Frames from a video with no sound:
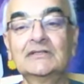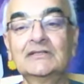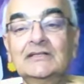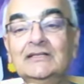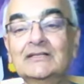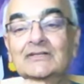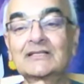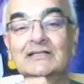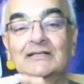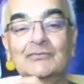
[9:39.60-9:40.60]
He does
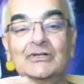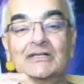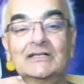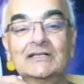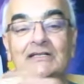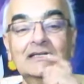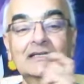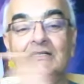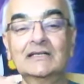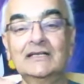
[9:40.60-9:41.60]
the little motility
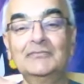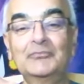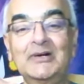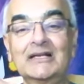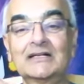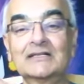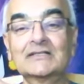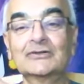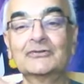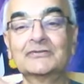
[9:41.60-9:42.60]
and then impregnates
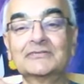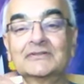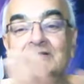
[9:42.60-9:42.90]
the ovum.